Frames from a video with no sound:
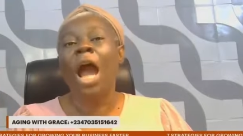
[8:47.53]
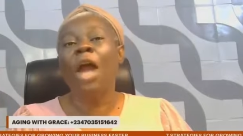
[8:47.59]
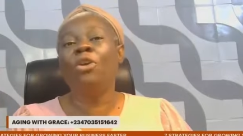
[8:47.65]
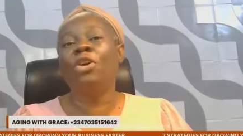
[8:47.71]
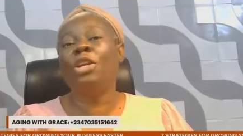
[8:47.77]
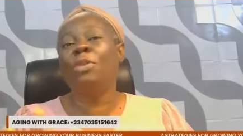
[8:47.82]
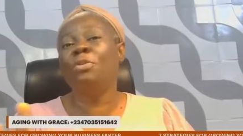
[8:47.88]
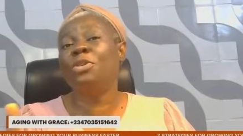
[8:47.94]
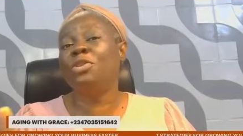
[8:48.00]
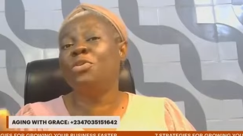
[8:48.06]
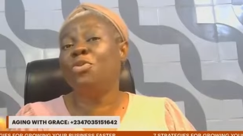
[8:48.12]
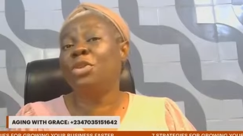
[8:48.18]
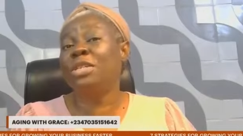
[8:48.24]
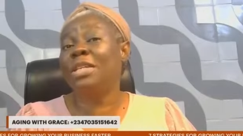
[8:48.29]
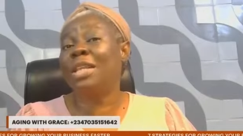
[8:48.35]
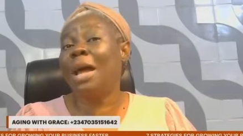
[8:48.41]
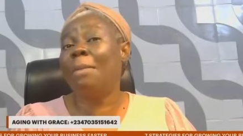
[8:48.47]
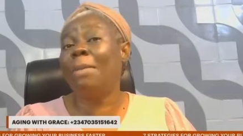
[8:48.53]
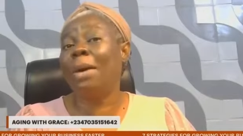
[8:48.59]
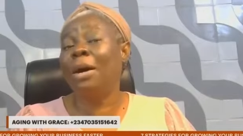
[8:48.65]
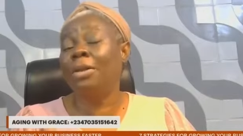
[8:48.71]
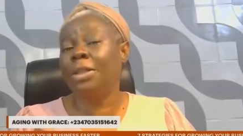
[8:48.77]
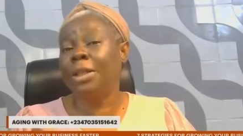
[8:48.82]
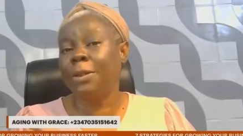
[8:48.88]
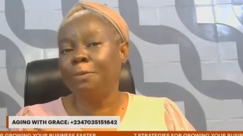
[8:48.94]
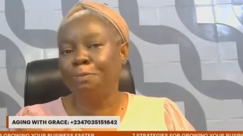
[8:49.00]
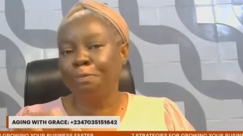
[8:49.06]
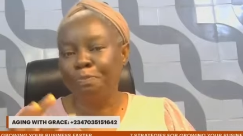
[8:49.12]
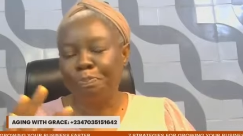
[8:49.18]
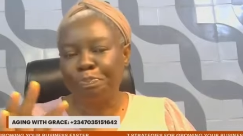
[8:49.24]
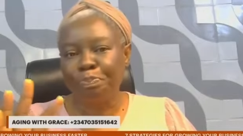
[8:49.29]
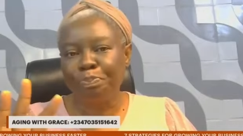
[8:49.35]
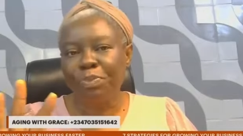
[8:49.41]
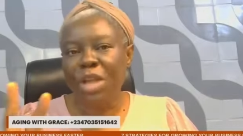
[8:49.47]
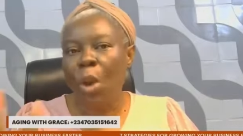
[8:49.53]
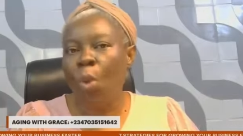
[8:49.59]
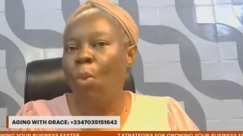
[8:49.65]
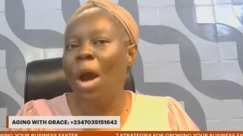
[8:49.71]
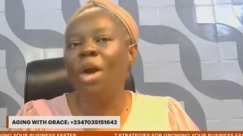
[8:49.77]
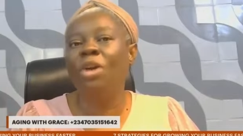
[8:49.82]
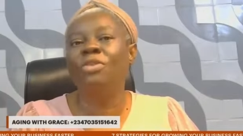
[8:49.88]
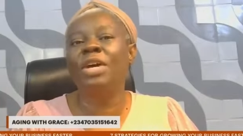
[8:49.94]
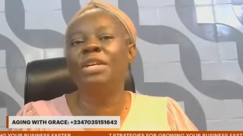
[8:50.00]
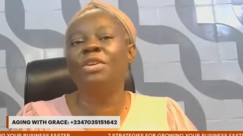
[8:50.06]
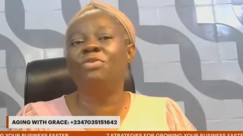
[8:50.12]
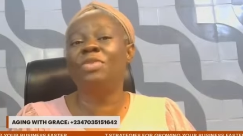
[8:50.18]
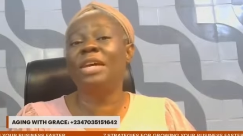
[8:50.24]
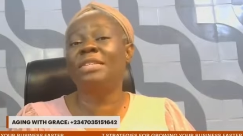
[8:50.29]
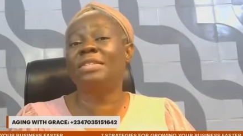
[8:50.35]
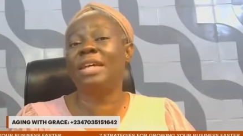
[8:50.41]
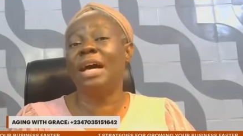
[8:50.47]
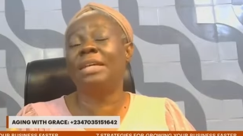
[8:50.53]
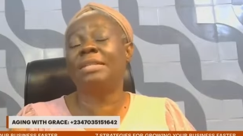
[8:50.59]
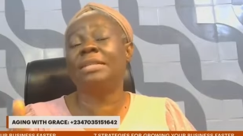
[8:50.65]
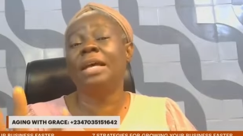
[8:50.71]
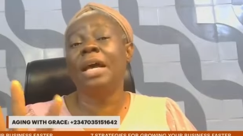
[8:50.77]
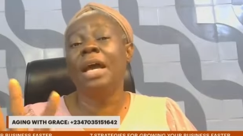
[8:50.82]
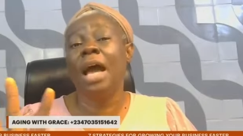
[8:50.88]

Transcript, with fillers: I know the beautiful thing about the 100 influencers